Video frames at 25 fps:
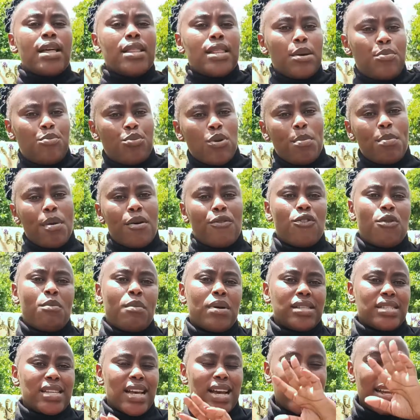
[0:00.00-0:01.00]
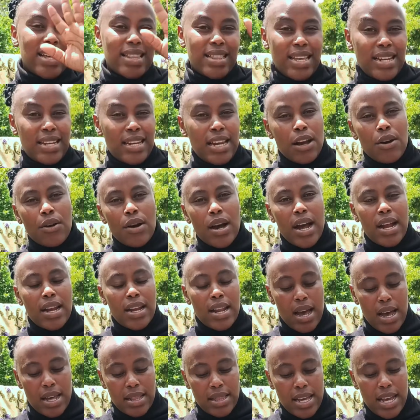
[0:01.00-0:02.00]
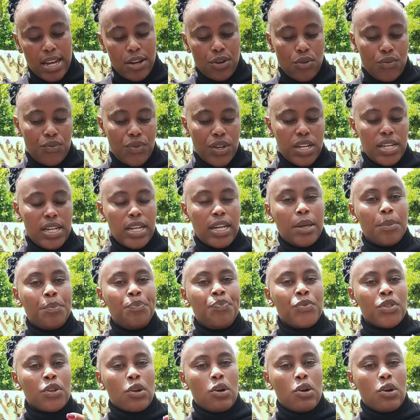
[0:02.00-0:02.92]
the poor performance. And at the end of the day,